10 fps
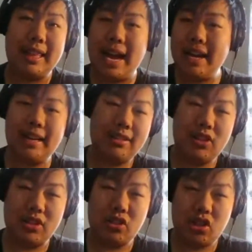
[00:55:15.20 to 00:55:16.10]
That
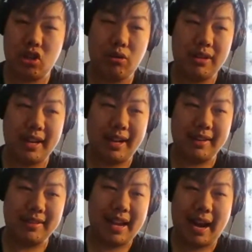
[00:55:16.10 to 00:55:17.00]
is just two
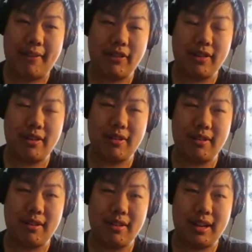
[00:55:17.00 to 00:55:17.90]
days
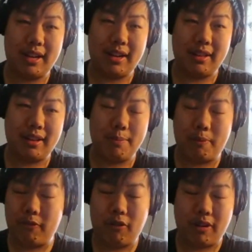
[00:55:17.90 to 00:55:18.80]
after, uh, uh,
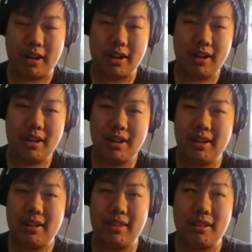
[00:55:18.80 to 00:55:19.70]
before
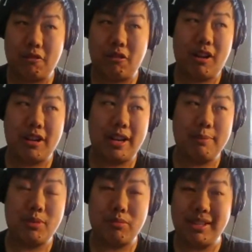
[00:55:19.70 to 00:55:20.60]

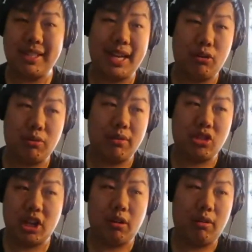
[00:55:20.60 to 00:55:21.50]
Qualcomm's
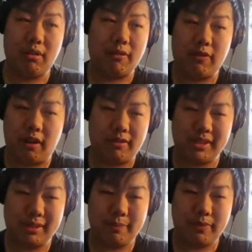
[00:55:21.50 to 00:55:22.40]
rescheduled shareholder
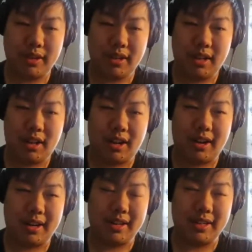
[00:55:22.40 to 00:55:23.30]
vote mm-hmm.
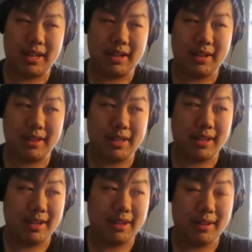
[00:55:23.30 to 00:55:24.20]
on uh,
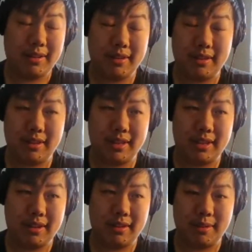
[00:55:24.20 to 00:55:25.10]
the
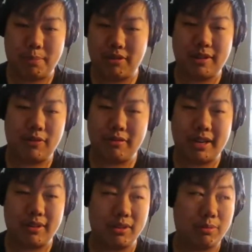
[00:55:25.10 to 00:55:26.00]
the the board of
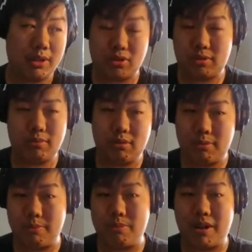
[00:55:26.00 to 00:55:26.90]
directors, which
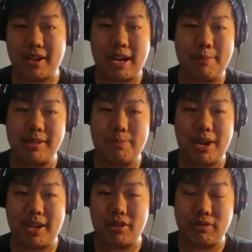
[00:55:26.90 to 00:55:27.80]
Broadcom has a
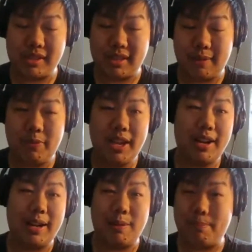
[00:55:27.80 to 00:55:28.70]
big interest in,
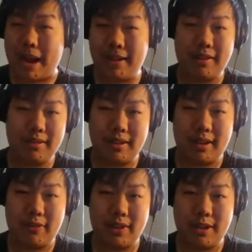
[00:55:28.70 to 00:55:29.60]
and a ballot
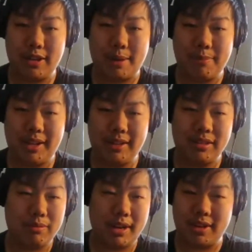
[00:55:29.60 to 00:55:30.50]
of uh,
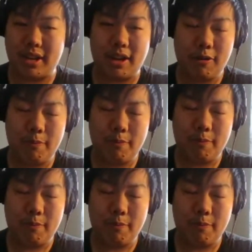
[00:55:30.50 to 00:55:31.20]
nominees ready to go.